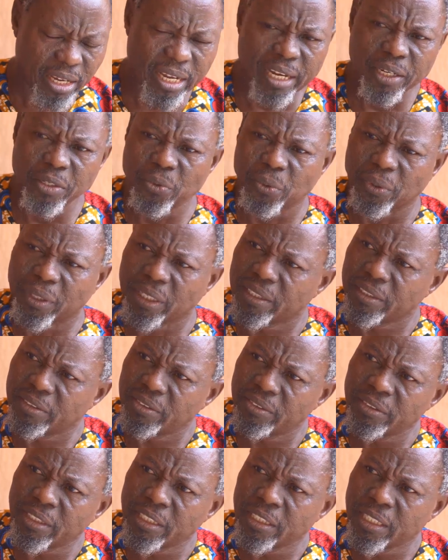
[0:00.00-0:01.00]
Anyway,
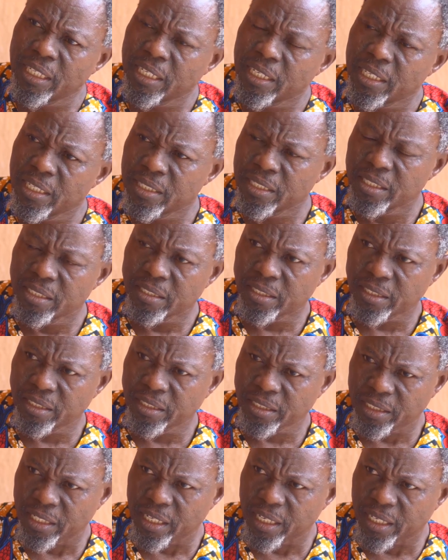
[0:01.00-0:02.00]

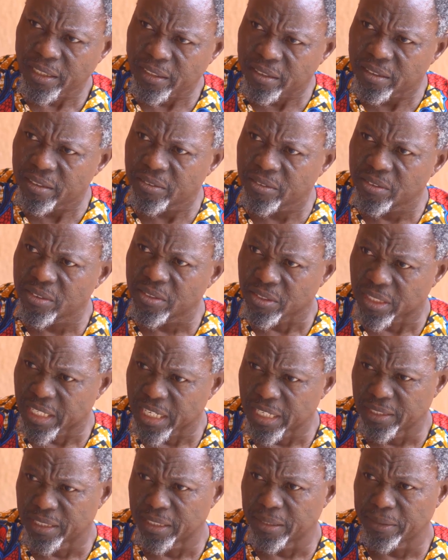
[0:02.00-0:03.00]
tell
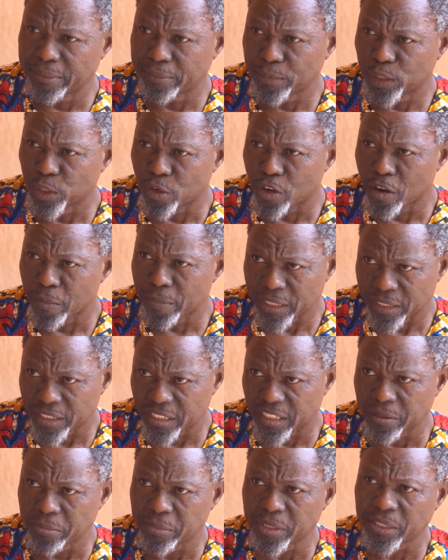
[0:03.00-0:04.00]
Nkendirin to come and
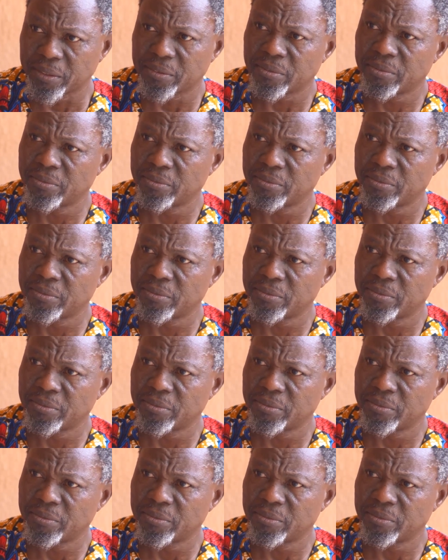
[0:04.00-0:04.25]
see me.